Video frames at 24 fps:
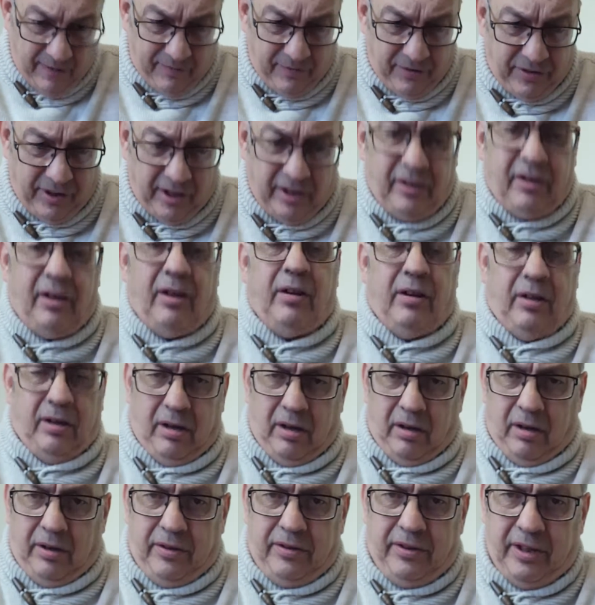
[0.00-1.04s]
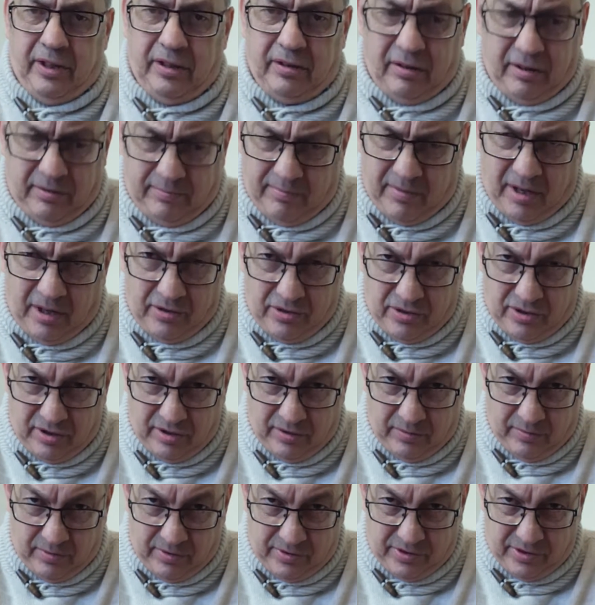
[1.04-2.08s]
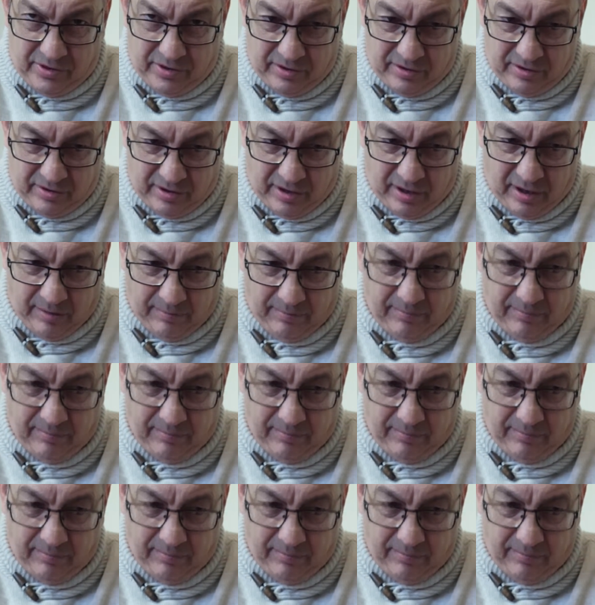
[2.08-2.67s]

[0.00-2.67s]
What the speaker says: thing that I think I'd mentioned was that